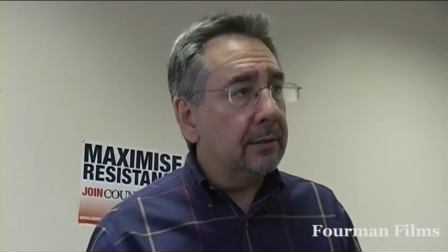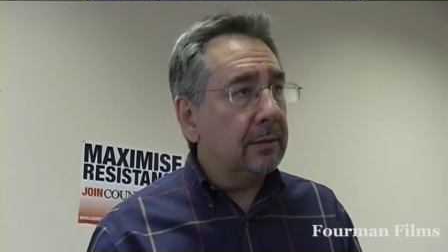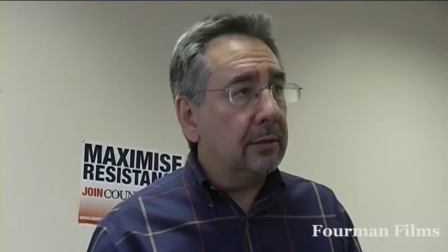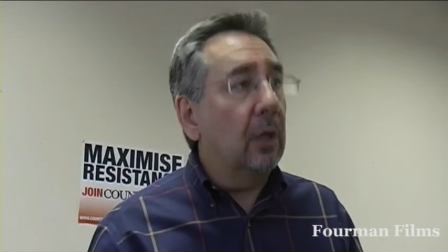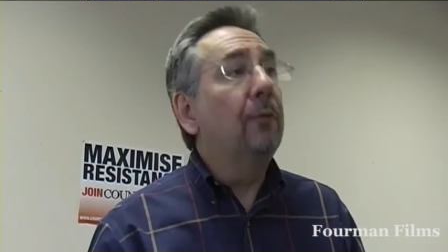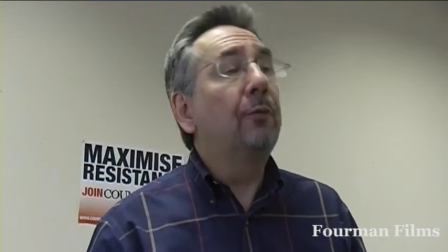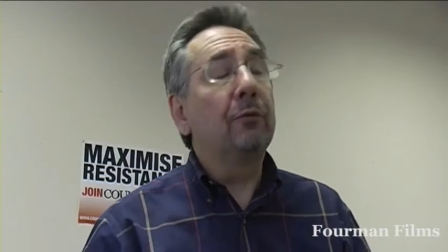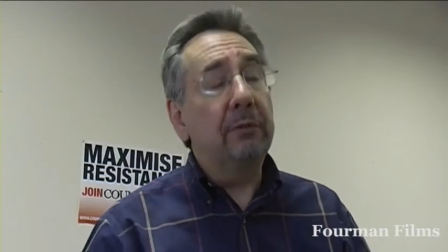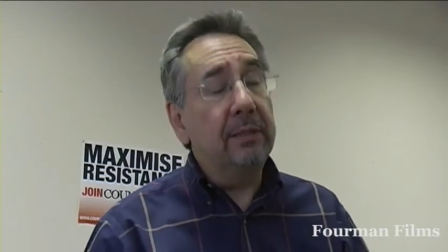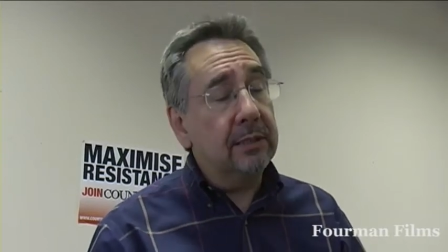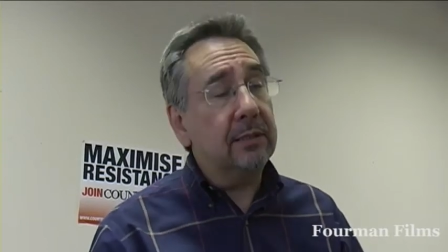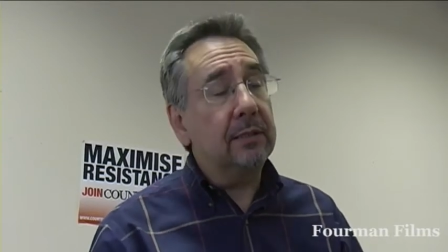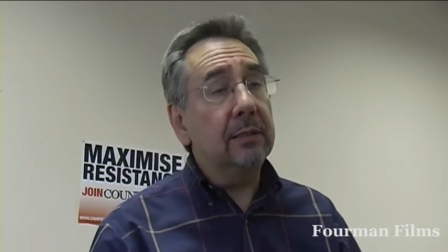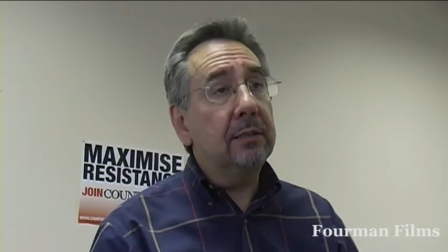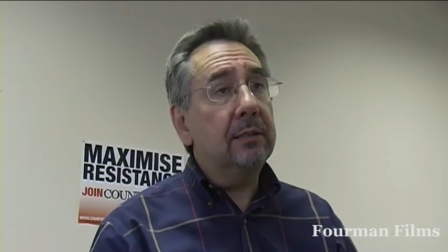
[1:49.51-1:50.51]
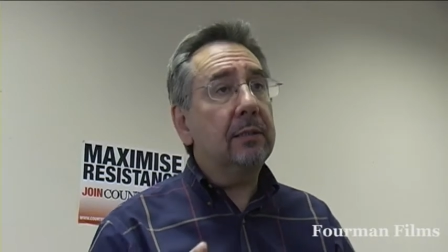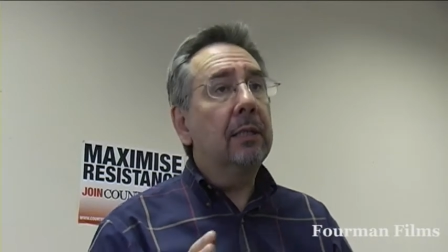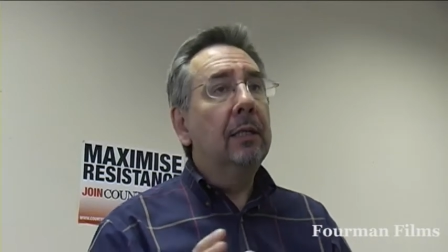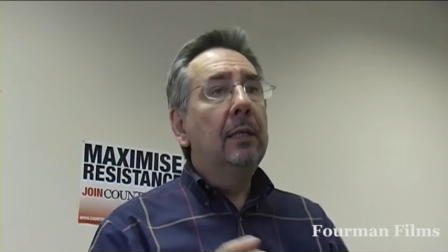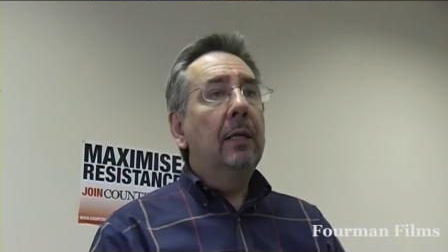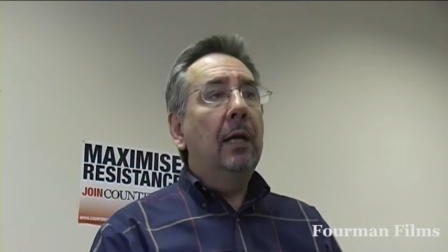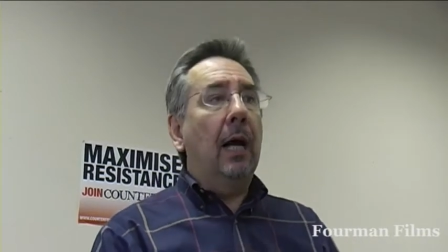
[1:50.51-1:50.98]
So for instance,
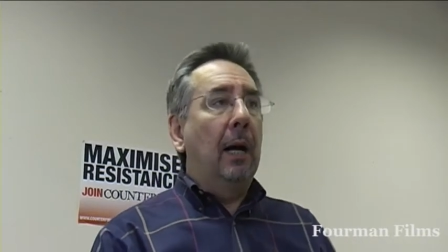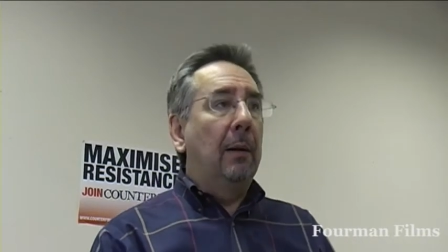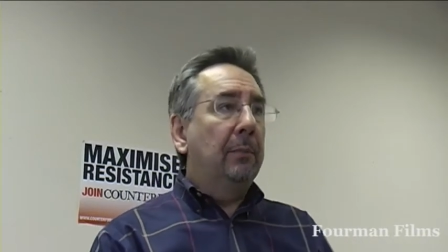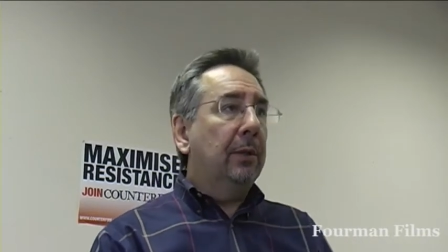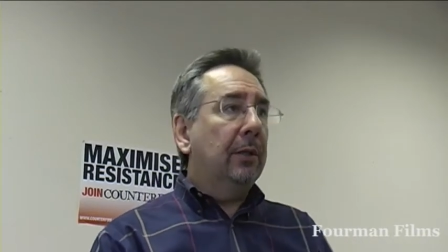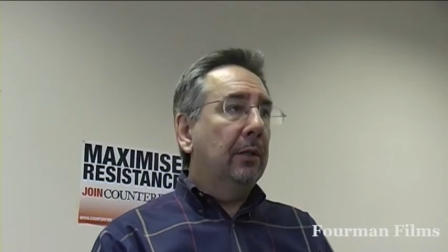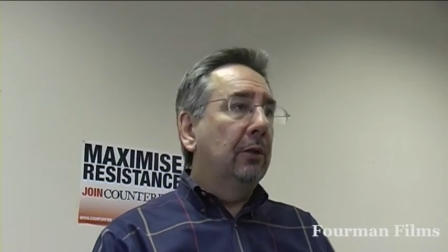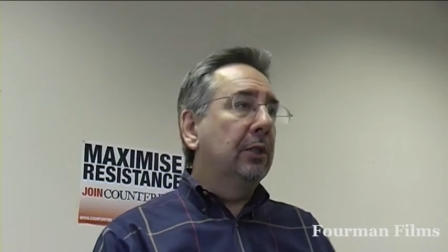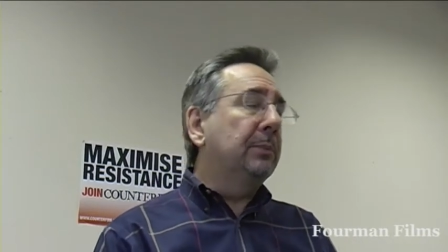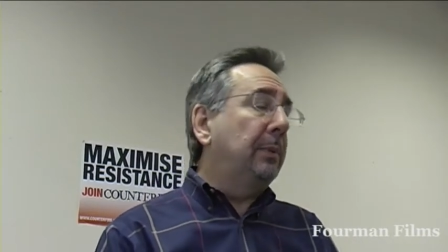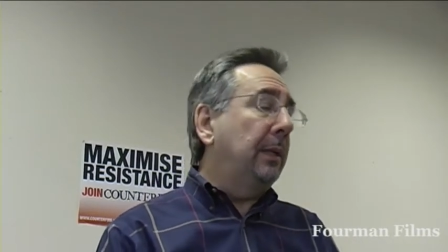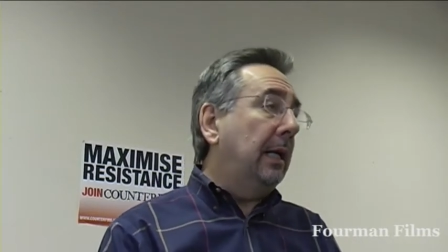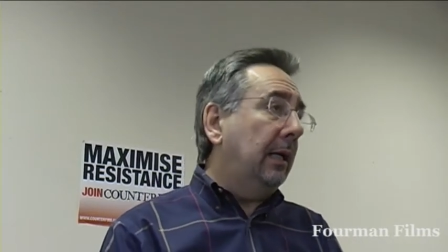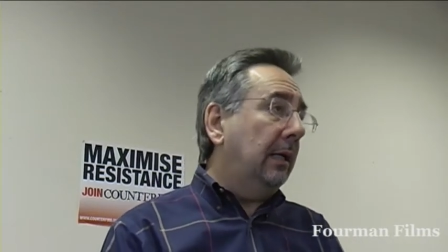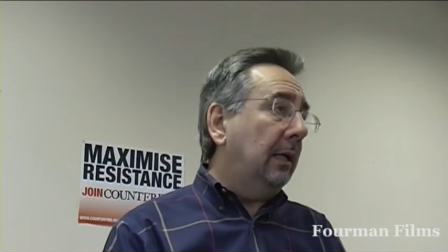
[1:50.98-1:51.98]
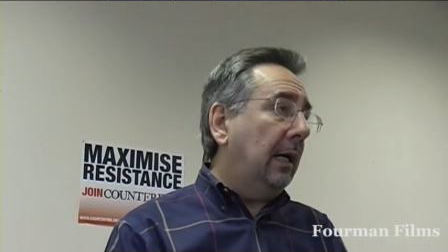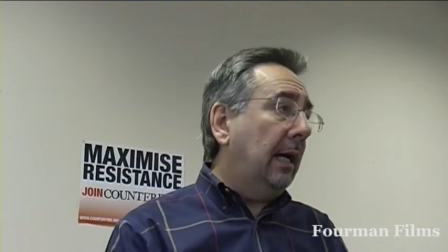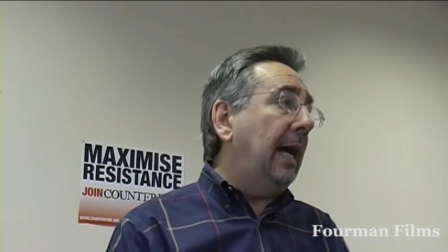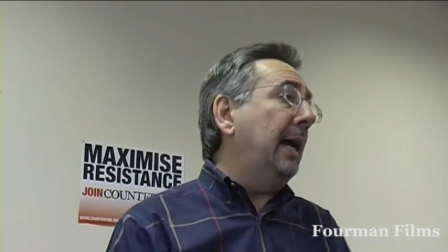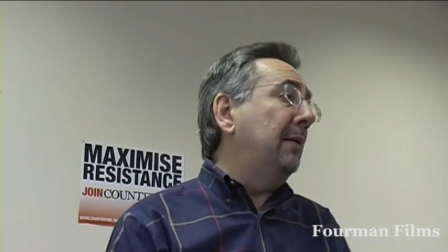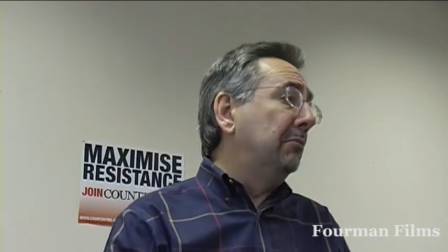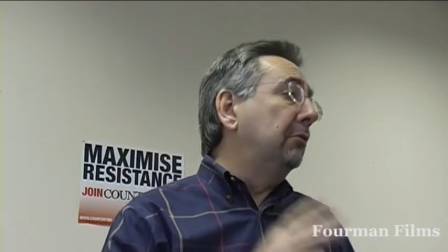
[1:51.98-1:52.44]
there's been a
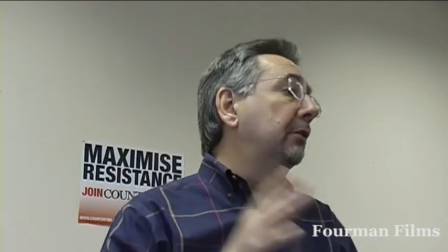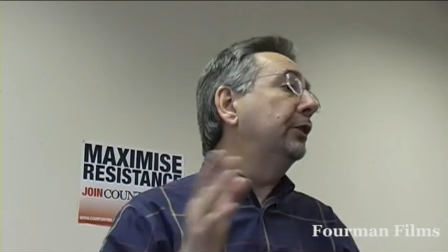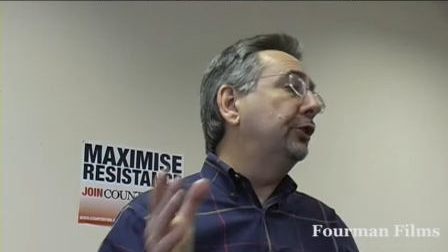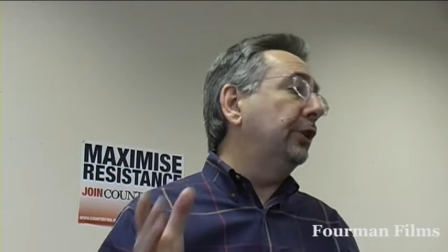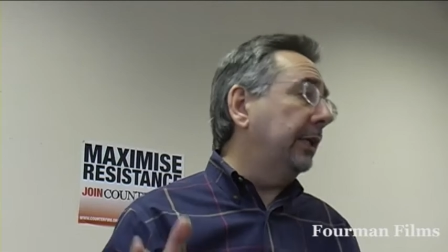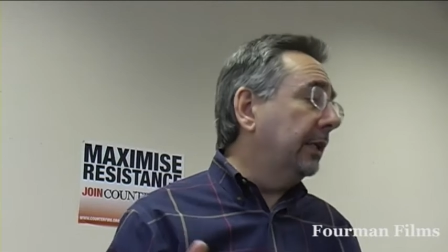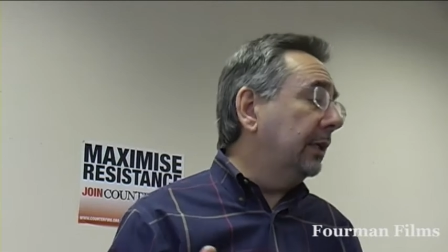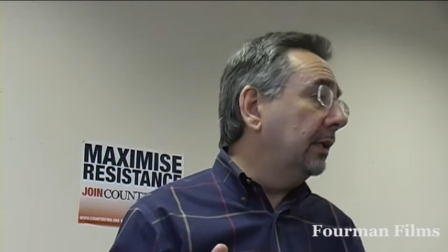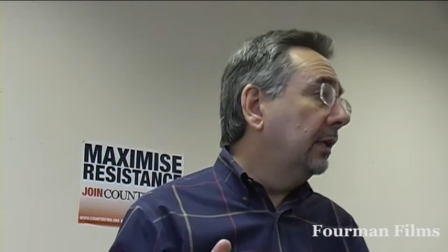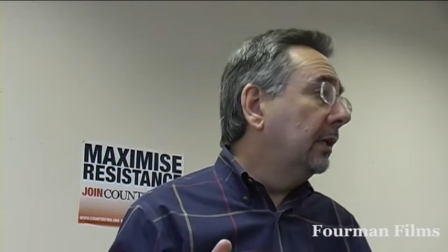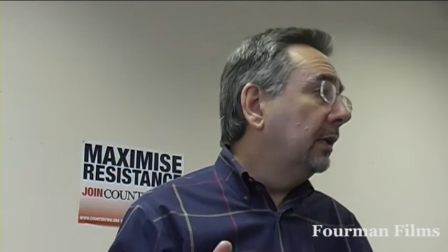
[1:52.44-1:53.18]
hemorrhaging